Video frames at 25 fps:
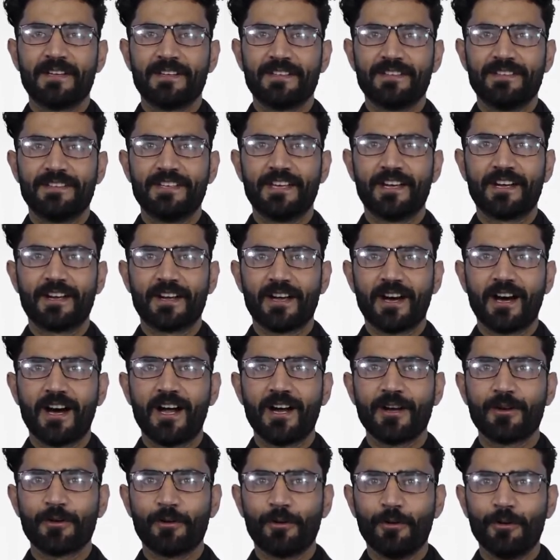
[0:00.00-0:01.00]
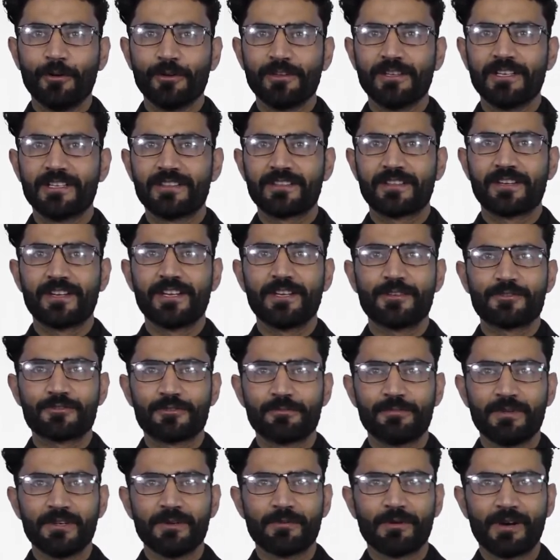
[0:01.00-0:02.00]
there are only 3 to
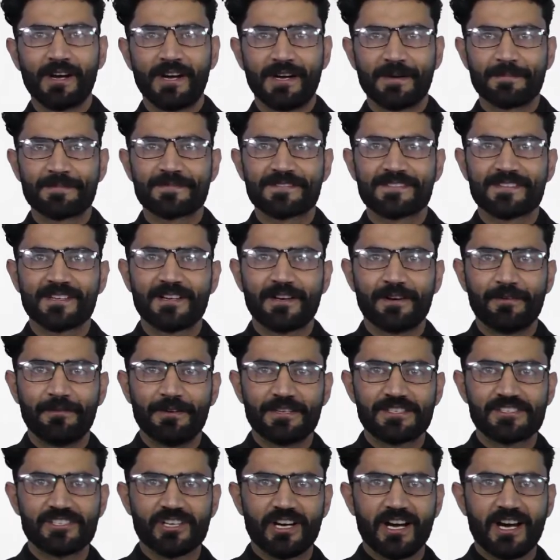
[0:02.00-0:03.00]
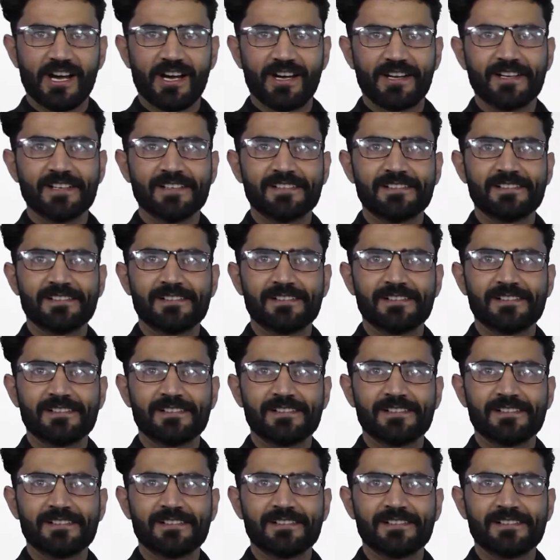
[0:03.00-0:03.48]
be verbs, which are